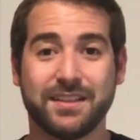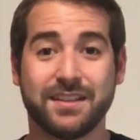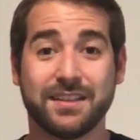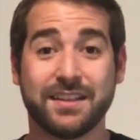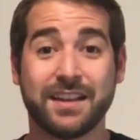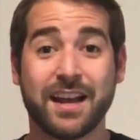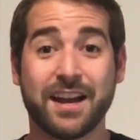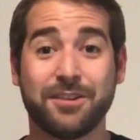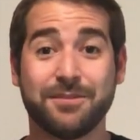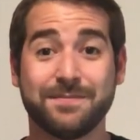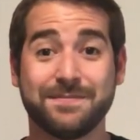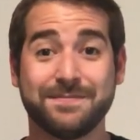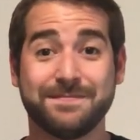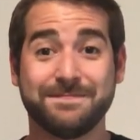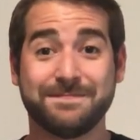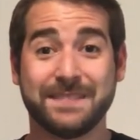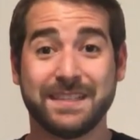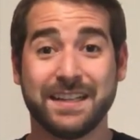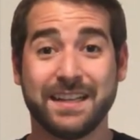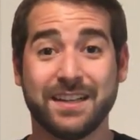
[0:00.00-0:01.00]
Now,
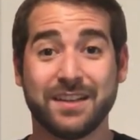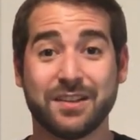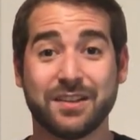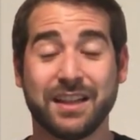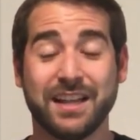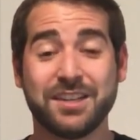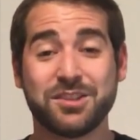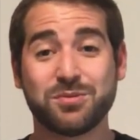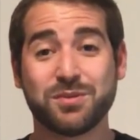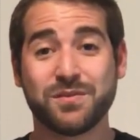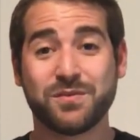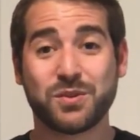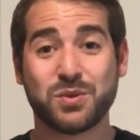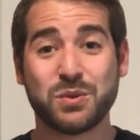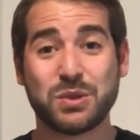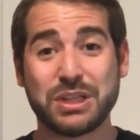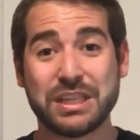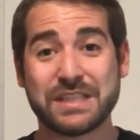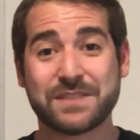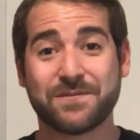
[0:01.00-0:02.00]
let's
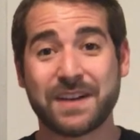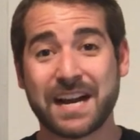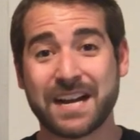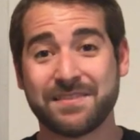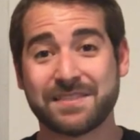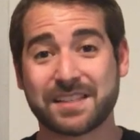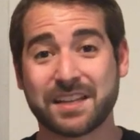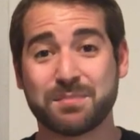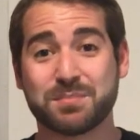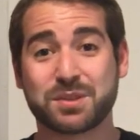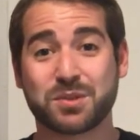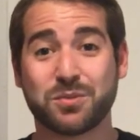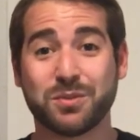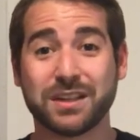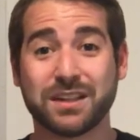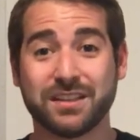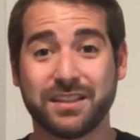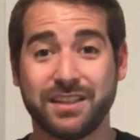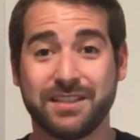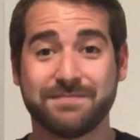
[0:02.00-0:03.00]
review these 5 steps
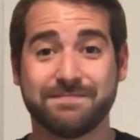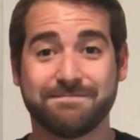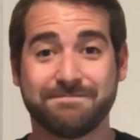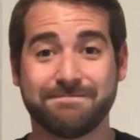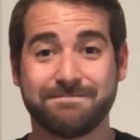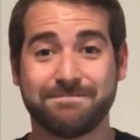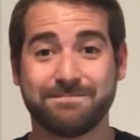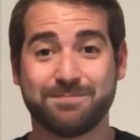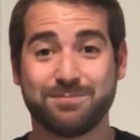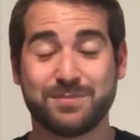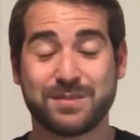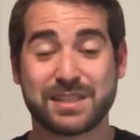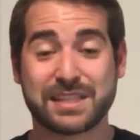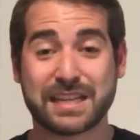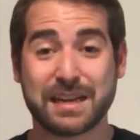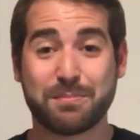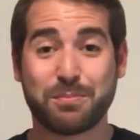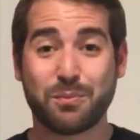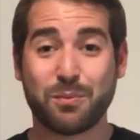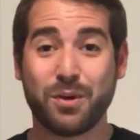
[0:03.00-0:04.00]
quickly.
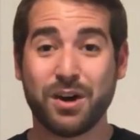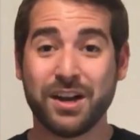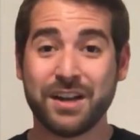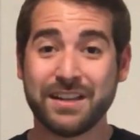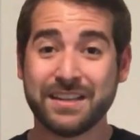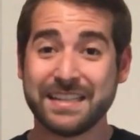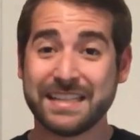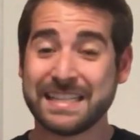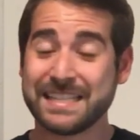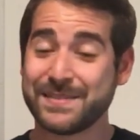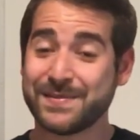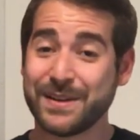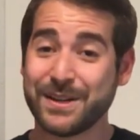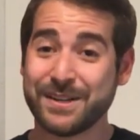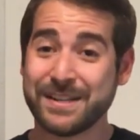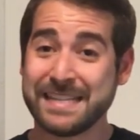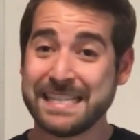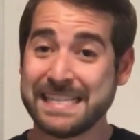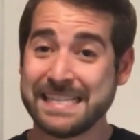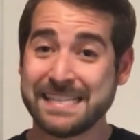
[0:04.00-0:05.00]
Step 1 is
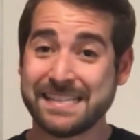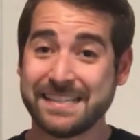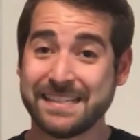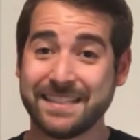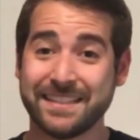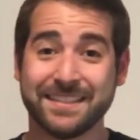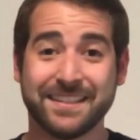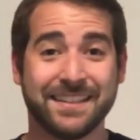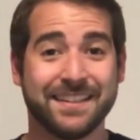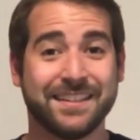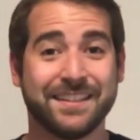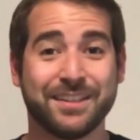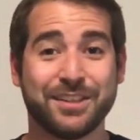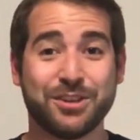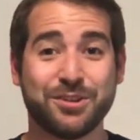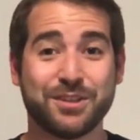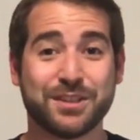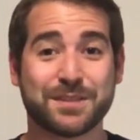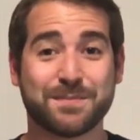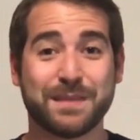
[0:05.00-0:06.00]
very easy.
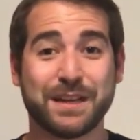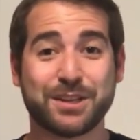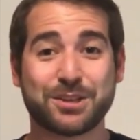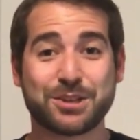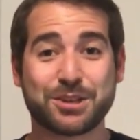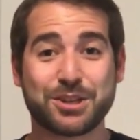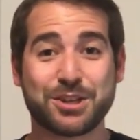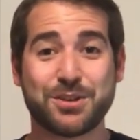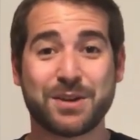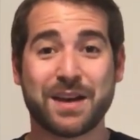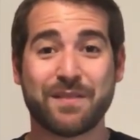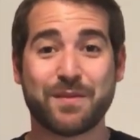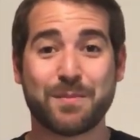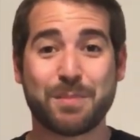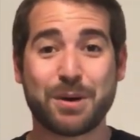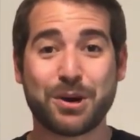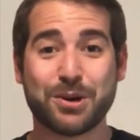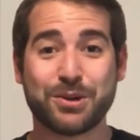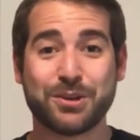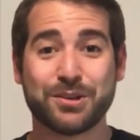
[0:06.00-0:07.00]
You just make sure you have a
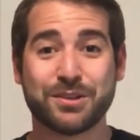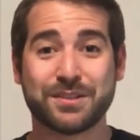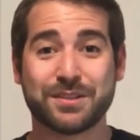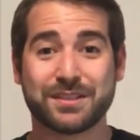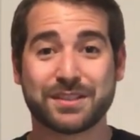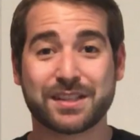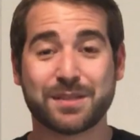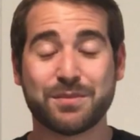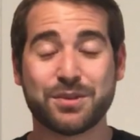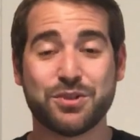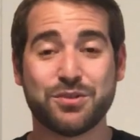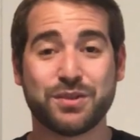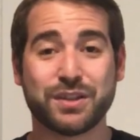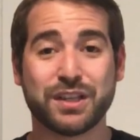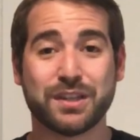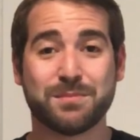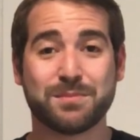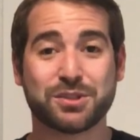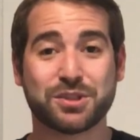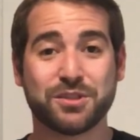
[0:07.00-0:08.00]
partner, someone who
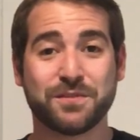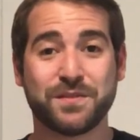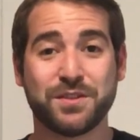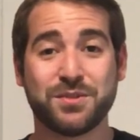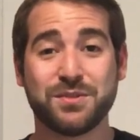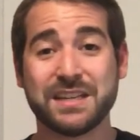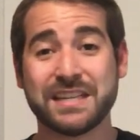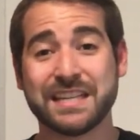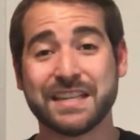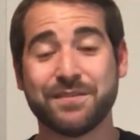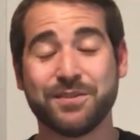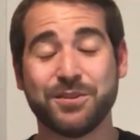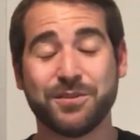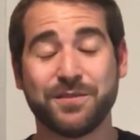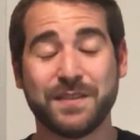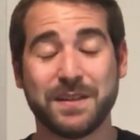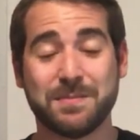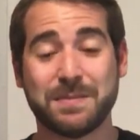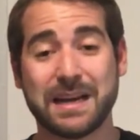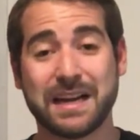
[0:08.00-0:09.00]
can observe you and give you
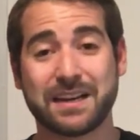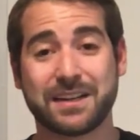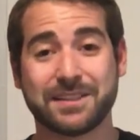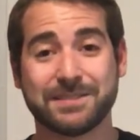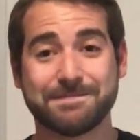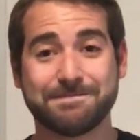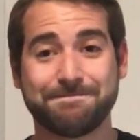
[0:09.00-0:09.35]
feedback.